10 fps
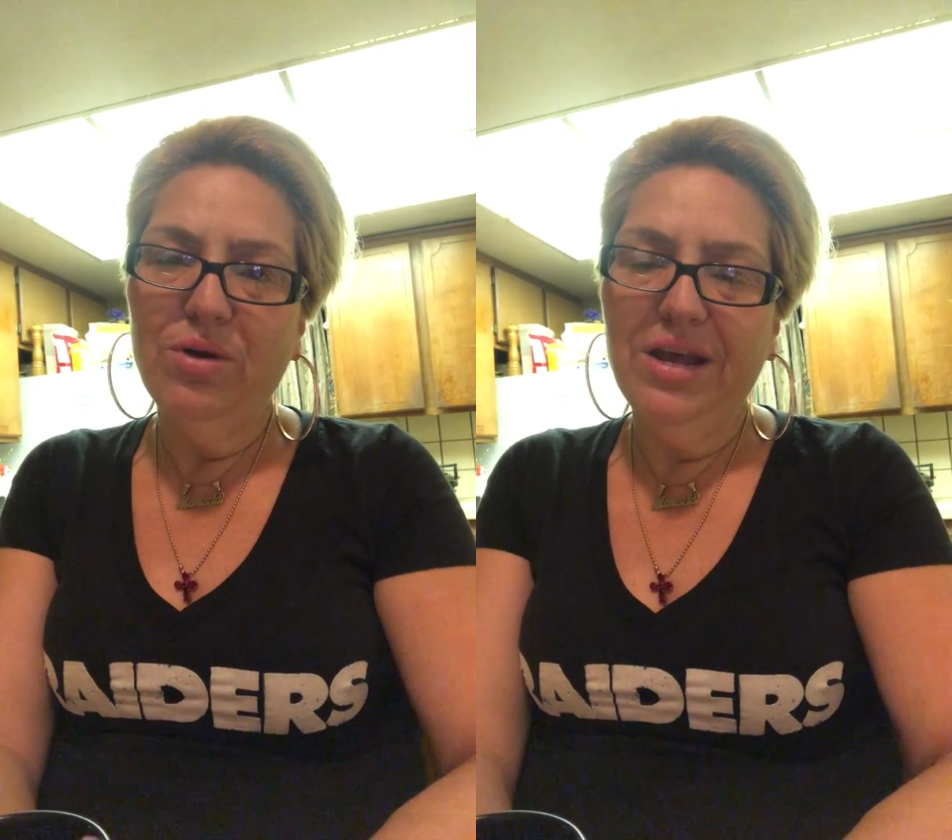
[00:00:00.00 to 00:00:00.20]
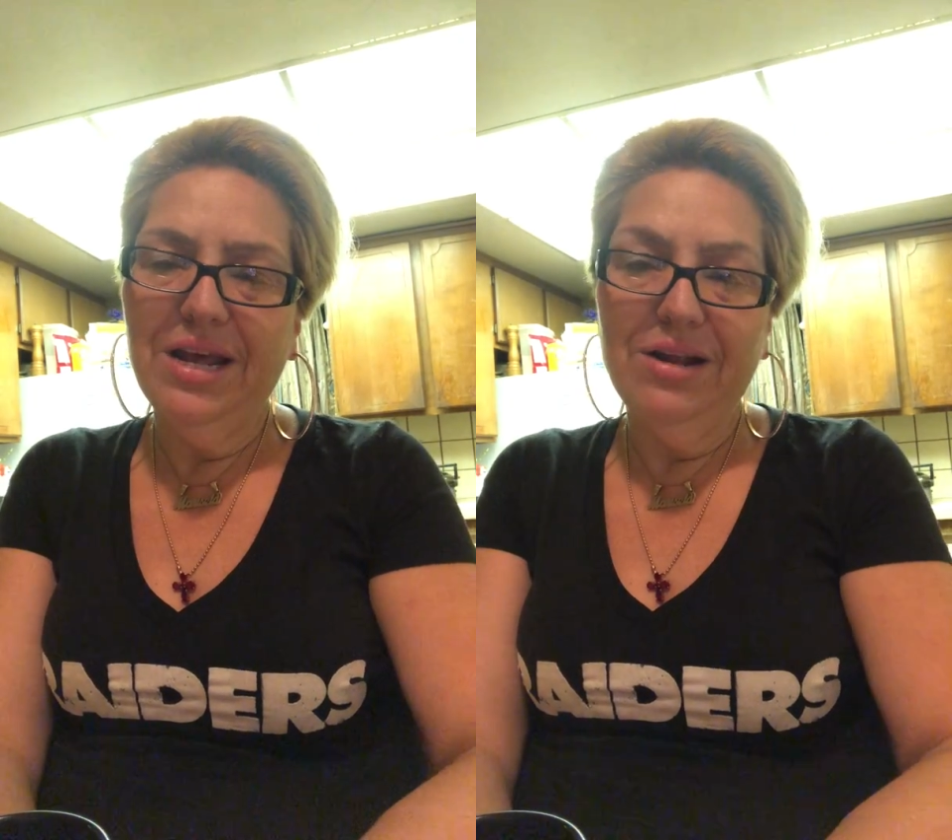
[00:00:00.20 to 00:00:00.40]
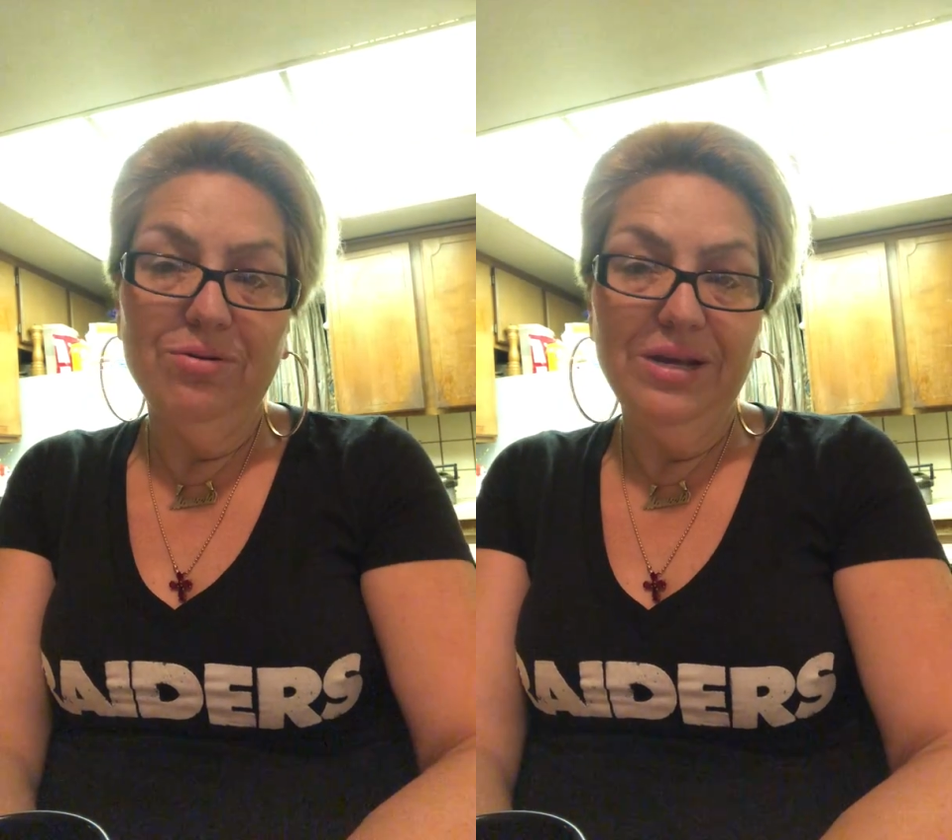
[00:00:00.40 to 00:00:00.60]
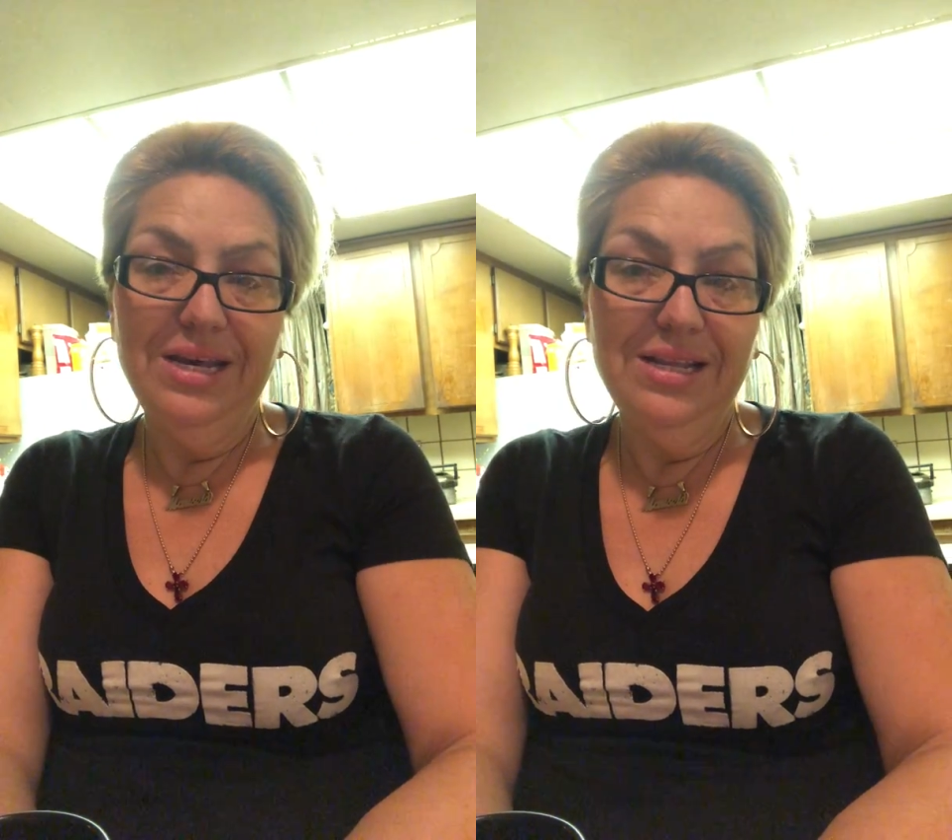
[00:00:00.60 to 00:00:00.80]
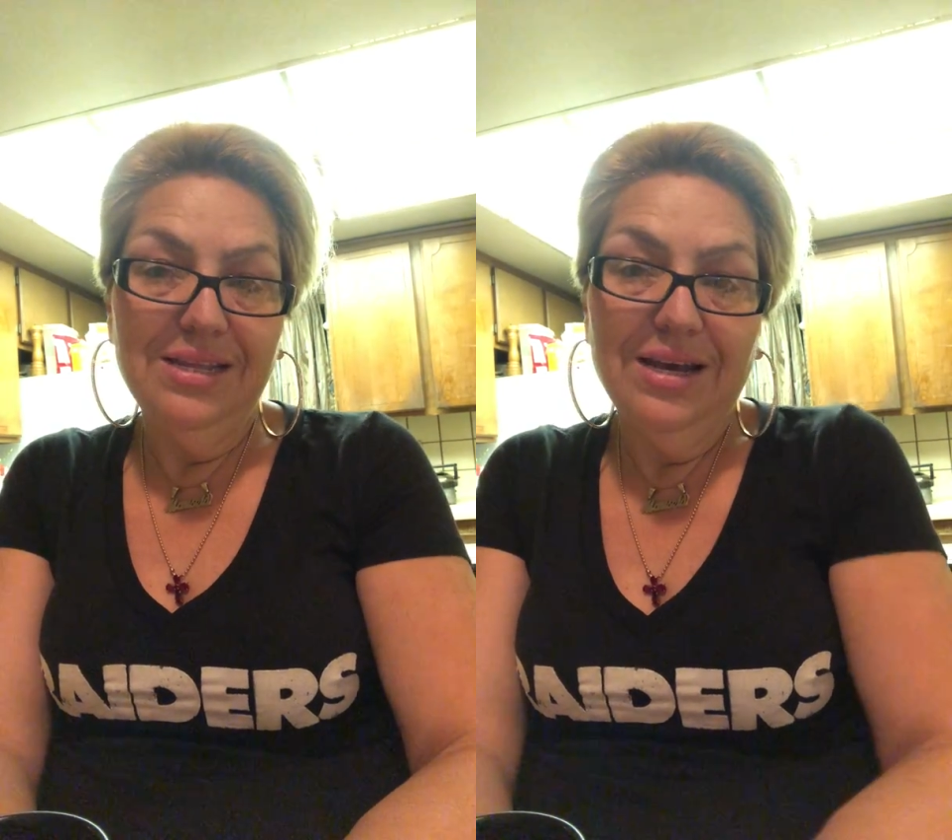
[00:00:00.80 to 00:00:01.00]
and I don't
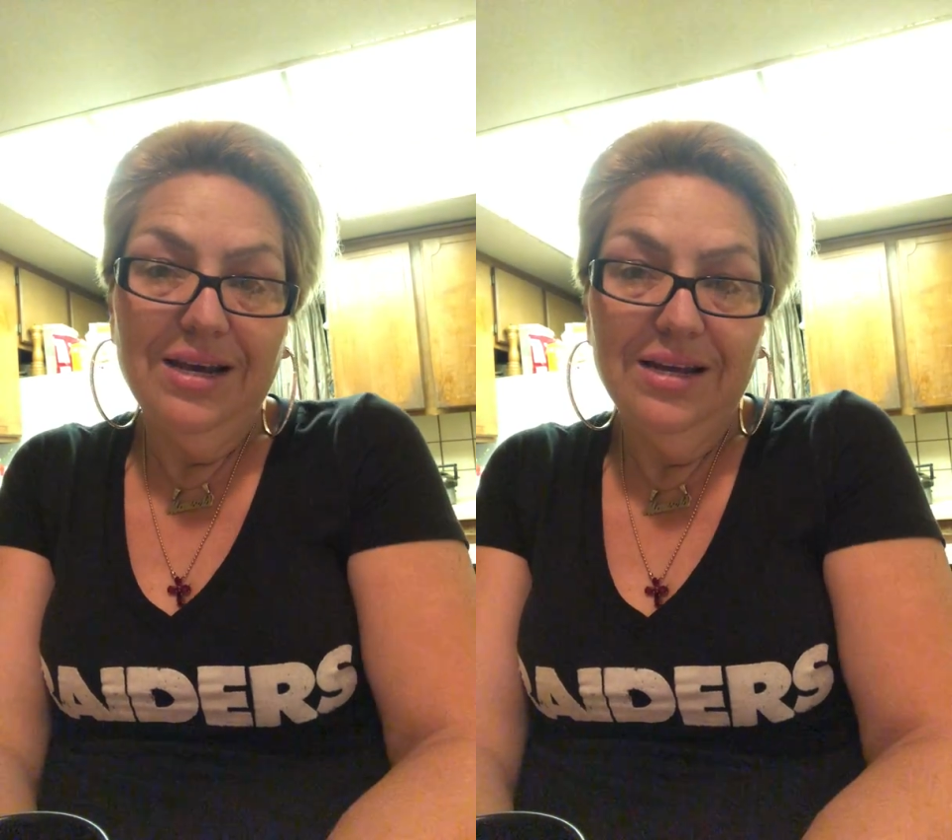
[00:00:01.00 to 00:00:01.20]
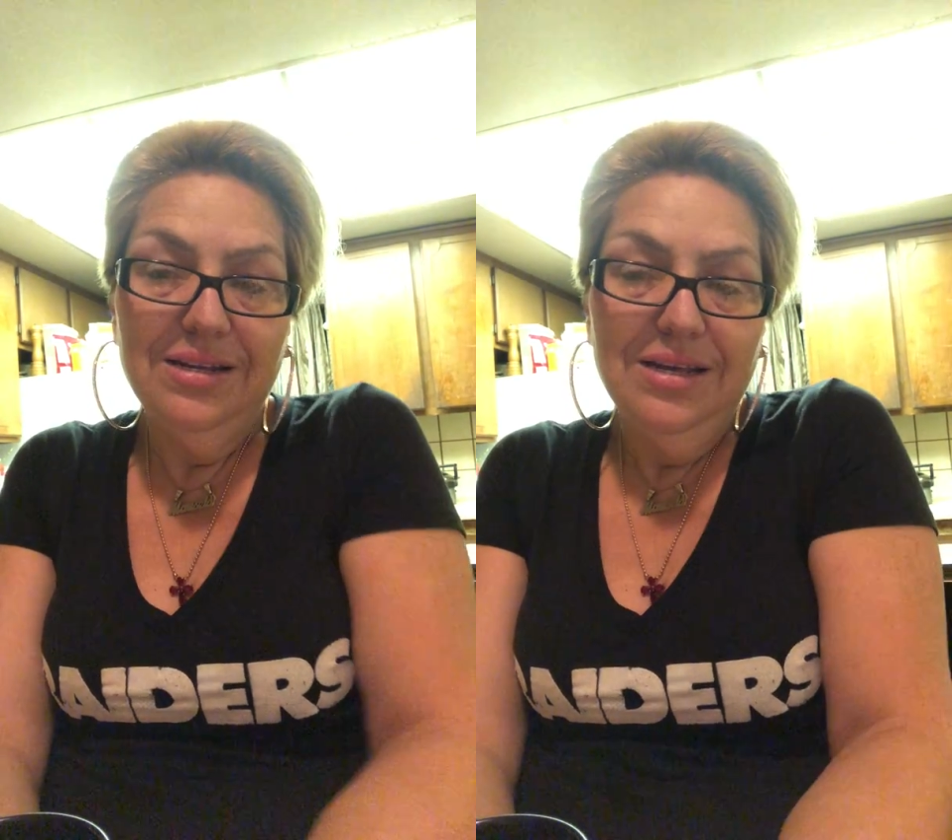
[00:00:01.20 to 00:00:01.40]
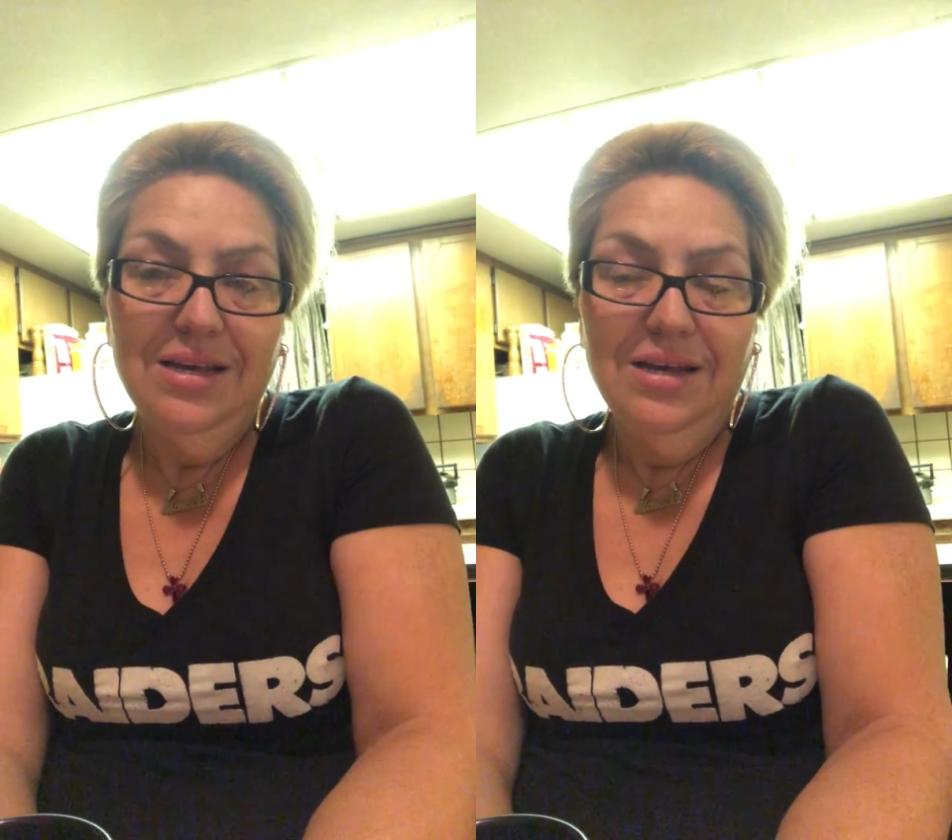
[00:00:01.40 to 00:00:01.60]
eat that.